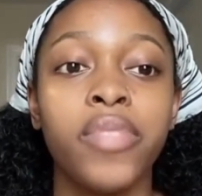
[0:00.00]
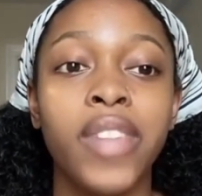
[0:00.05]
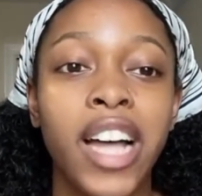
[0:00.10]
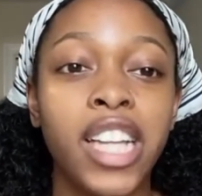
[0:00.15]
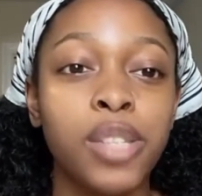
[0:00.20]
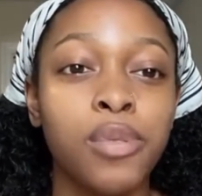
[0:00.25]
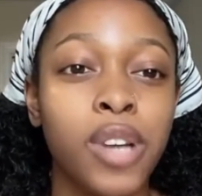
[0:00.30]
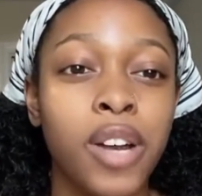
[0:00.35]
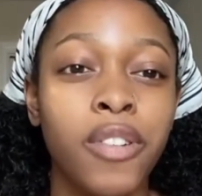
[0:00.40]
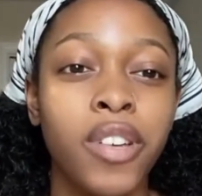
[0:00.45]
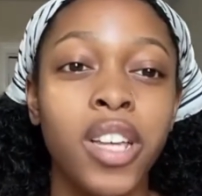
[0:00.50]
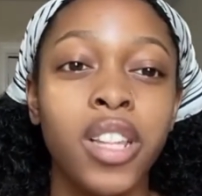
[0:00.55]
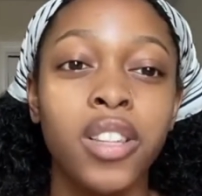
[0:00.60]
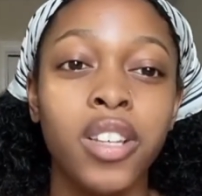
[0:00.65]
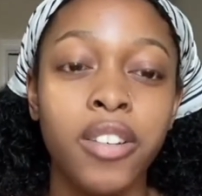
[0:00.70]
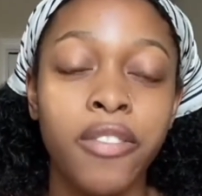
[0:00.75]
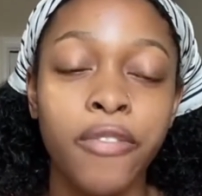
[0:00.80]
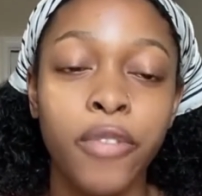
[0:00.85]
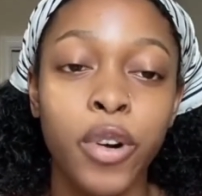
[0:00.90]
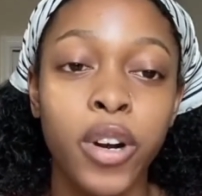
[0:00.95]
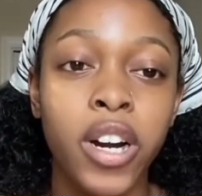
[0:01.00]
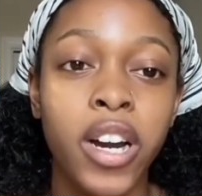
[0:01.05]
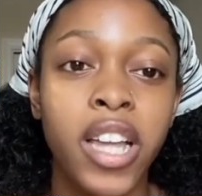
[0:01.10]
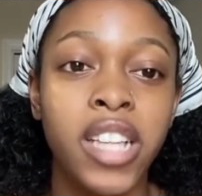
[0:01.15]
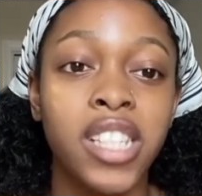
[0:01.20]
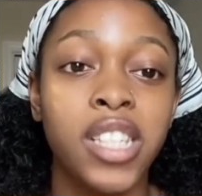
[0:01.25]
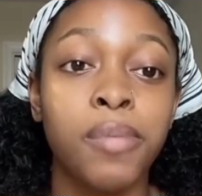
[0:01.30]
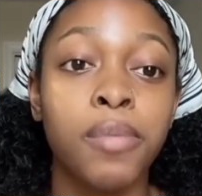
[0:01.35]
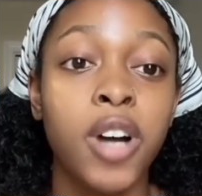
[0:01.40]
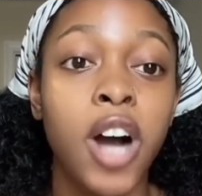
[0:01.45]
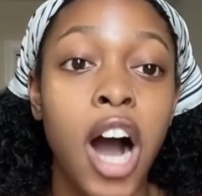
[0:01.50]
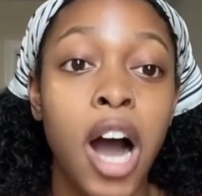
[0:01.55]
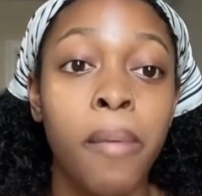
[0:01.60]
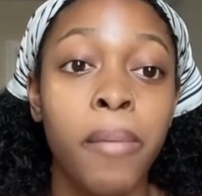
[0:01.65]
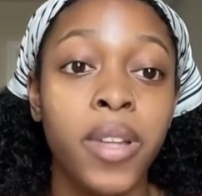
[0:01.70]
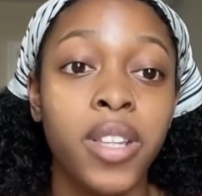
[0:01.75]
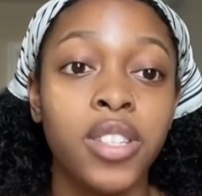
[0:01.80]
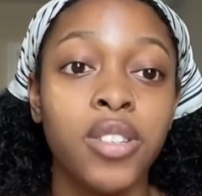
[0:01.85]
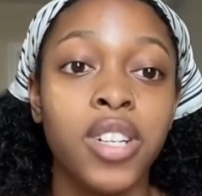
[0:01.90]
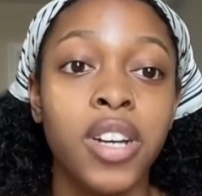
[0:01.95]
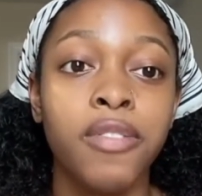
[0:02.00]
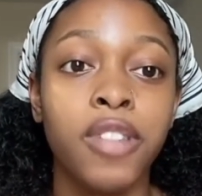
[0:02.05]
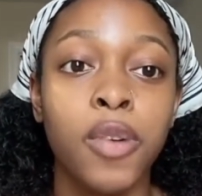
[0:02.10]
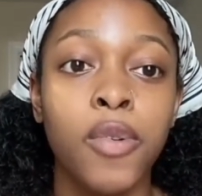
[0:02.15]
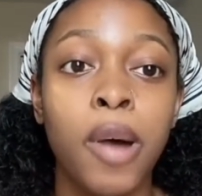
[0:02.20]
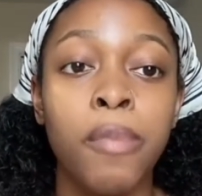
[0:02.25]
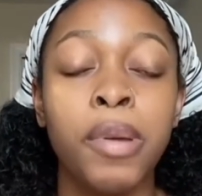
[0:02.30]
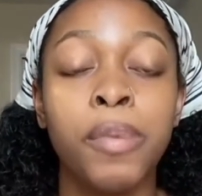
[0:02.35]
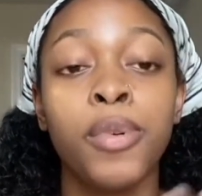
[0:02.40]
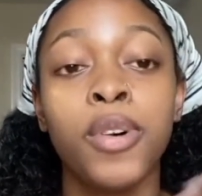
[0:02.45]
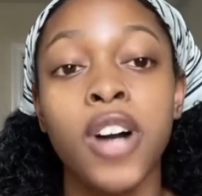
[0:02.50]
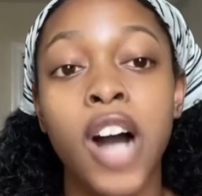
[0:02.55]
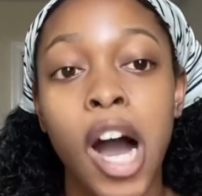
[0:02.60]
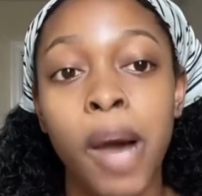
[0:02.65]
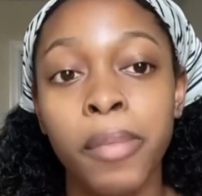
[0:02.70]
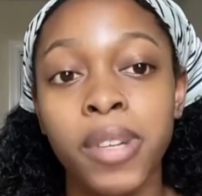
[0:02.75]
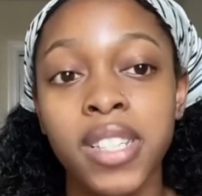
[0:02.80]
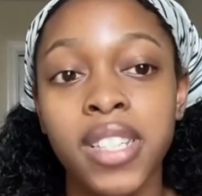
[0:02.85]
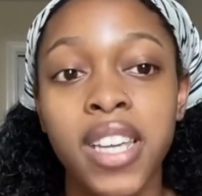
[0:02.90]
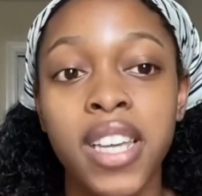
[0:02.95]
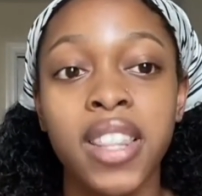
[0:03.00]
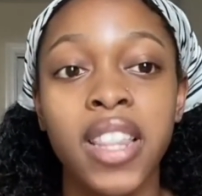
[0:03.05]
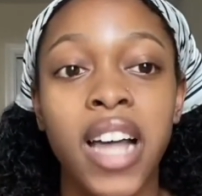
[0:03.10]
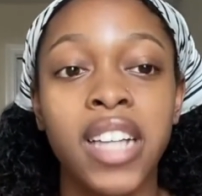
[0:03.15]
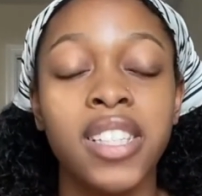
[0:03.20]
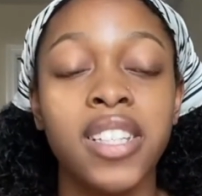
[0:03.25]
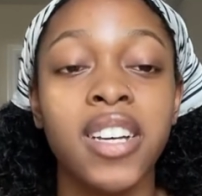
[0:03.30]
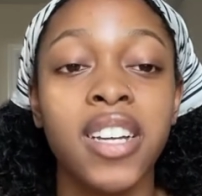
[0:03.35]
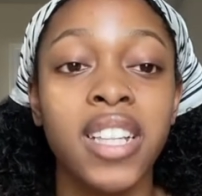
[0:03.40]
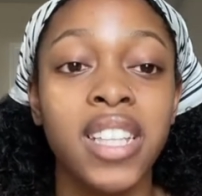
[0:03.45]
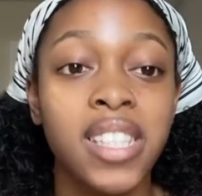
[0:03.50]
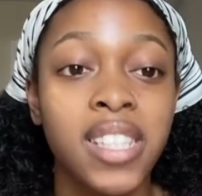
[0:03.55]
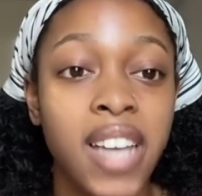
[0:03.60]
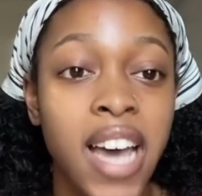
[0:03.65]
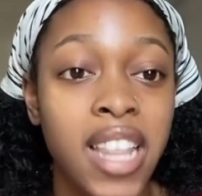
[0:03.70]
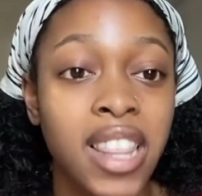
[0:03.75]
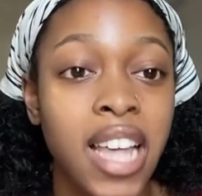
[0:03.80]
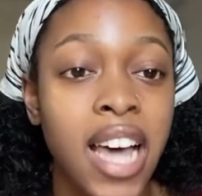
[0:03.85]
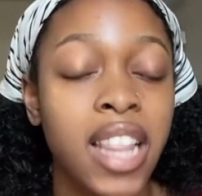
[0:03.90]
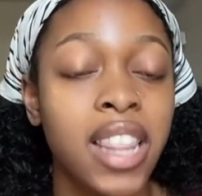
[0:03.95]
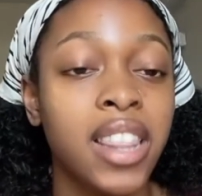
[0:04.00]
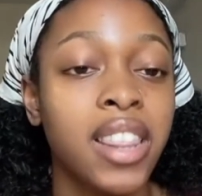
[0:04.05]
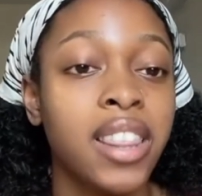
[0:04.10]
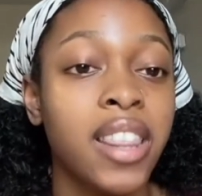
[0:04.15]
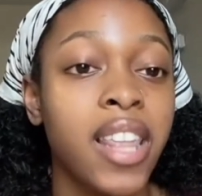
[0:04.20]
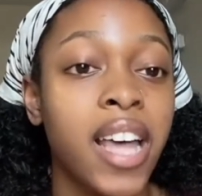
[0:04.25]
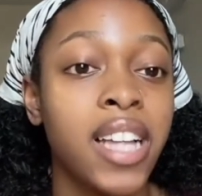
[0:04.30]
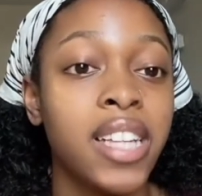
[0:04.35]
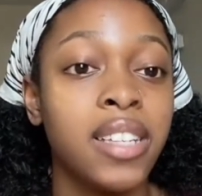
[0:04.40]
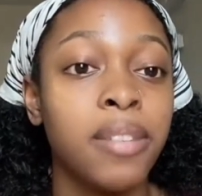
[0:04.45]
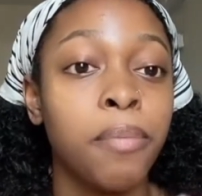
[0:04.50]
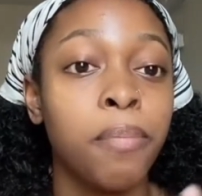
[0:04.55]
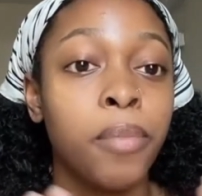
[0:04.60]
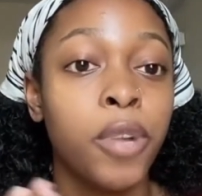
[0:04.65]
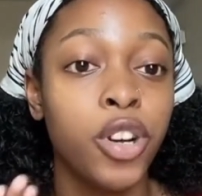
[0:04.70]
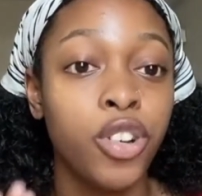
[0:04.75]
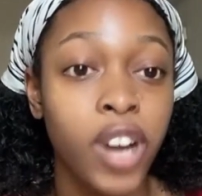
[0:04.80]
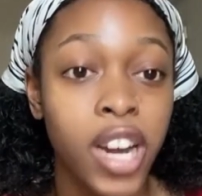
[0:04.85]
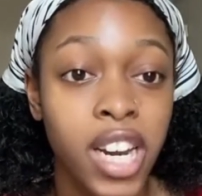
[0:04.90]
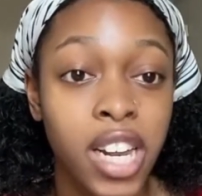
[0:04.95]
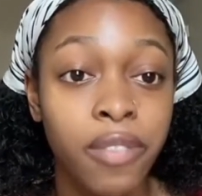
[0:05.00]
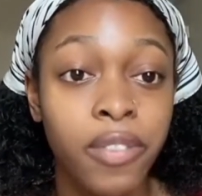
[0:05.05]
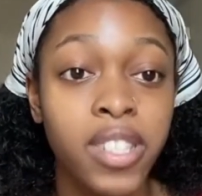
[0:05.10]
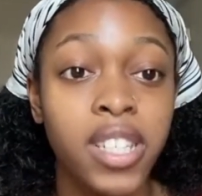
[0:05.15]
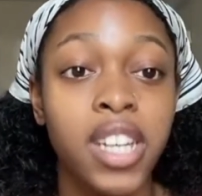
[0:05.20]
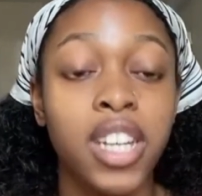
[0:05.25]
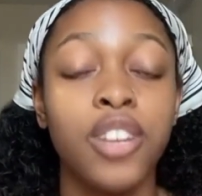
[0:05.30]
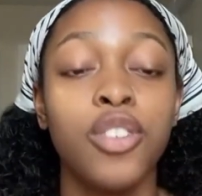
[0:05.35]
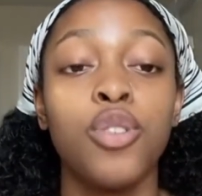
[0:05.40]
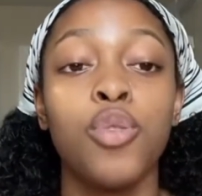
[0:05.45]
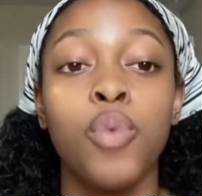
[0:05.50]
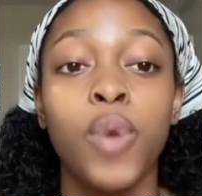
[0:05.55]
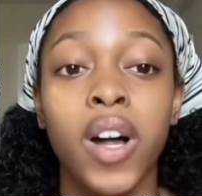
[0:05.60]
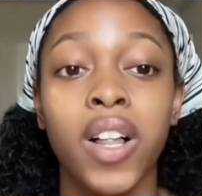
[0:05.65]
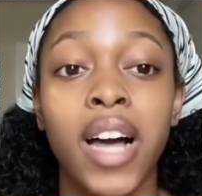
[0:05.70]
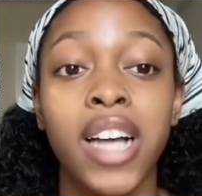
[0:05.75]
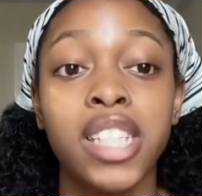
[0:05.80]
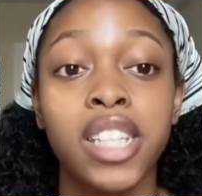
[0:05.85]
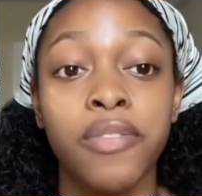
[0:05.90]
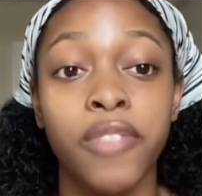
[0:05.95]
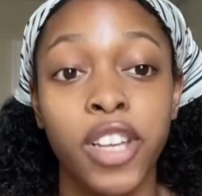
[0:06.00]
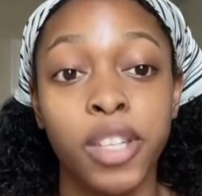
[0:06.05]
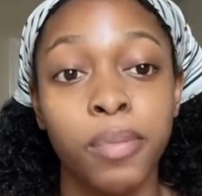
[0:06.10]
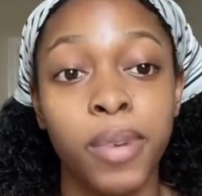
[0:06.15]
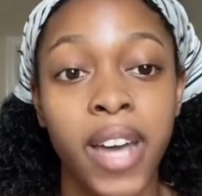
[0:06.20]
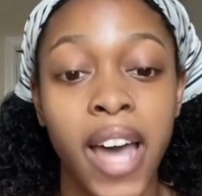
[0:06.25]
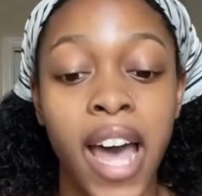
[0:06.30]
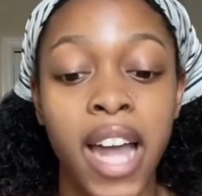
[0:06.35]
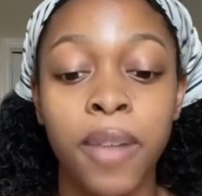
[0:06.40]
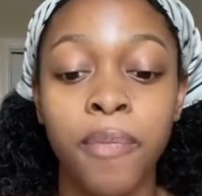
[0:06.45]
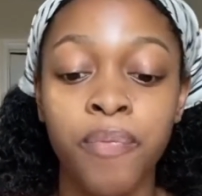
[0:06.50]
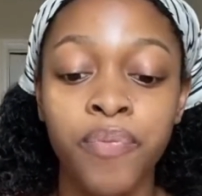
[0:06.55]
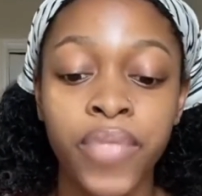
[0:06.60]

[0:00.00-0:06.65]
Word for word: that's what i really look for in some comments you definitely want people commenting that's a good sign that that creative is going to do well as a facebook ad